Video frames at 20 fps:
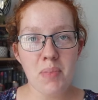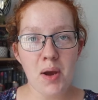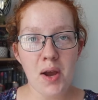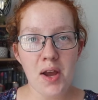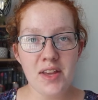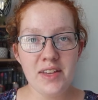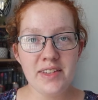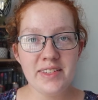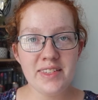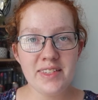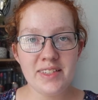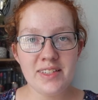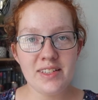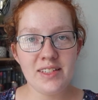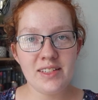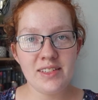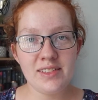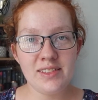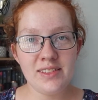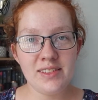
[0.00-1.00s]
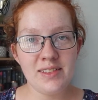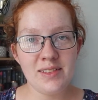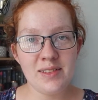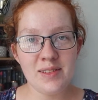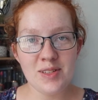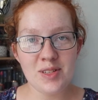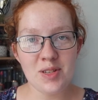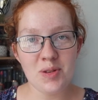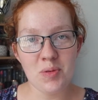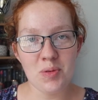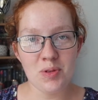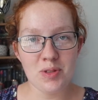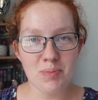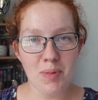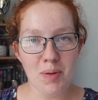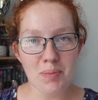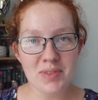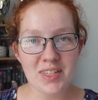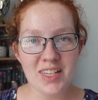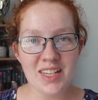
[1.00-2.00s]
biased towards
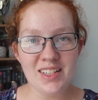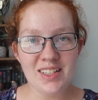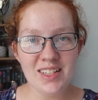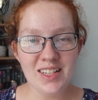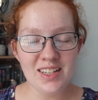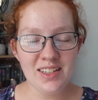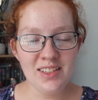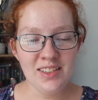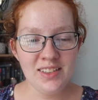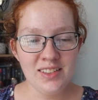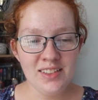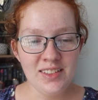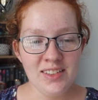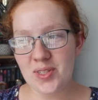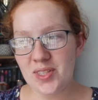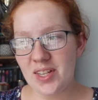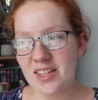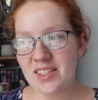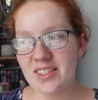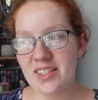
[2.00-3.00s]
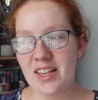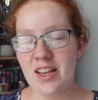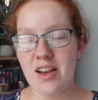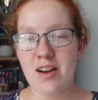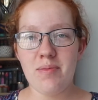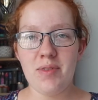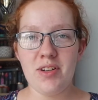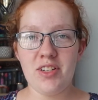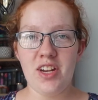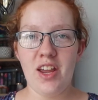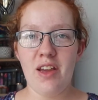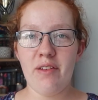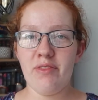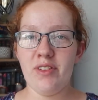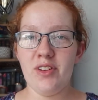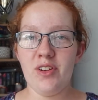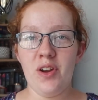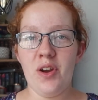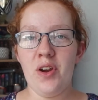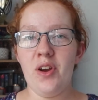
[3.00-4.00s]
Mum's Kindy because I see how much
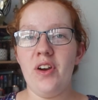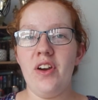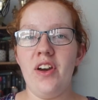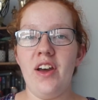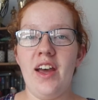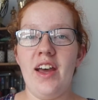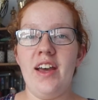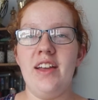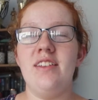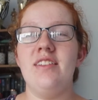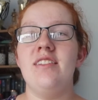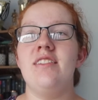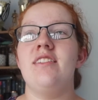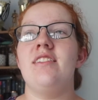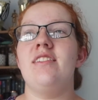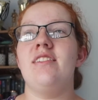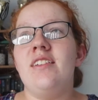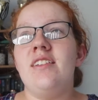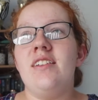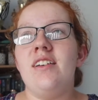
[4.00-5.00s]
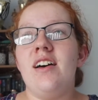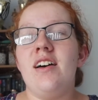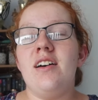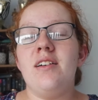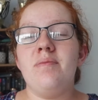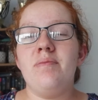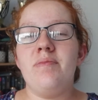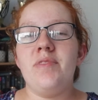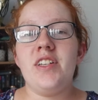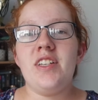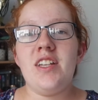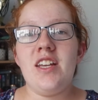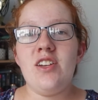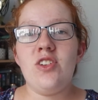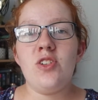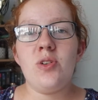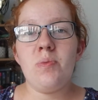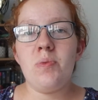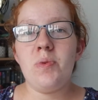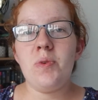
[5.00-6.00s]
effort her and um, the
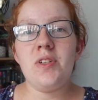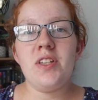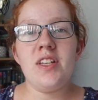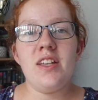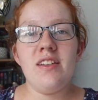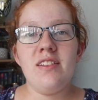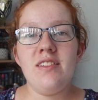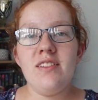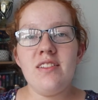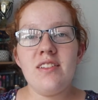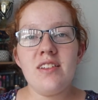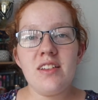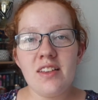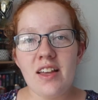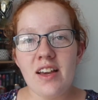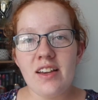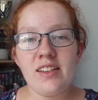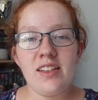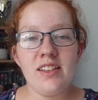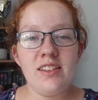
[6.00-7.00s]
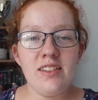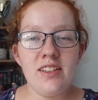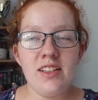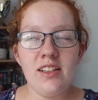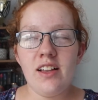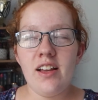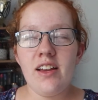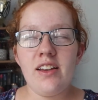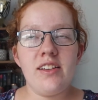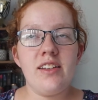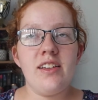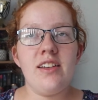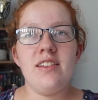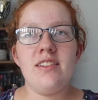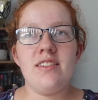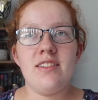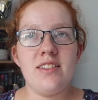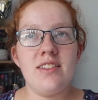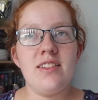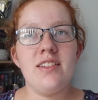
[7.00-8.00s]
teacher put in to that kindy like
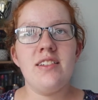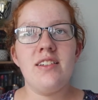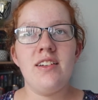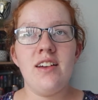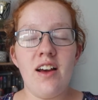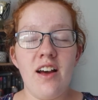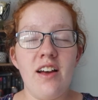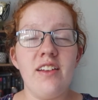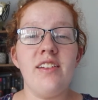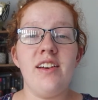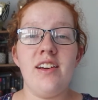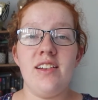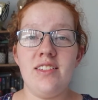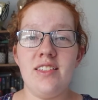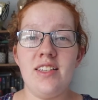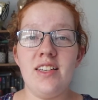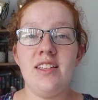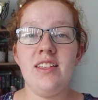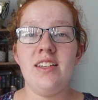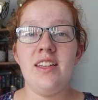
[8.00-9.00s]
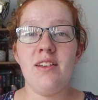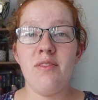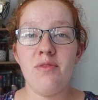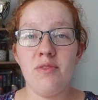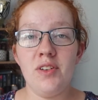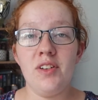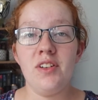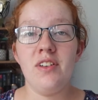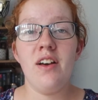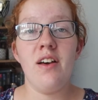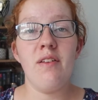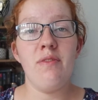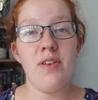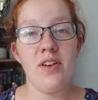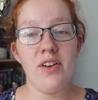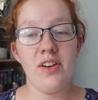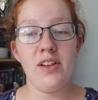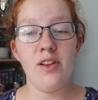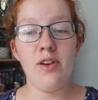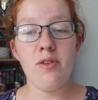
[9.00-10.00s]
it's a nice kindy for a
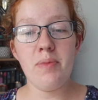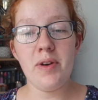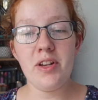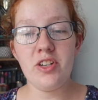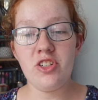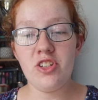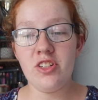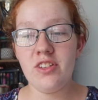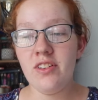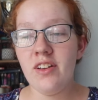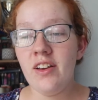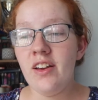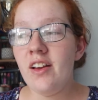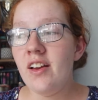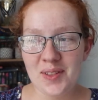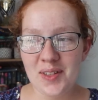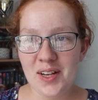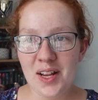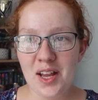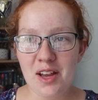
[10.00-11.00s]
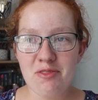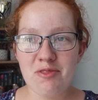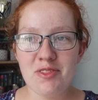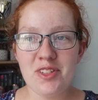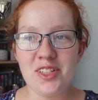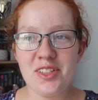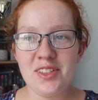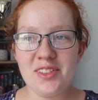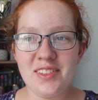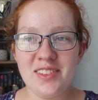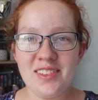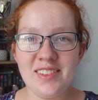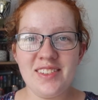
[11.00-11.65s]
very low budget gonna have to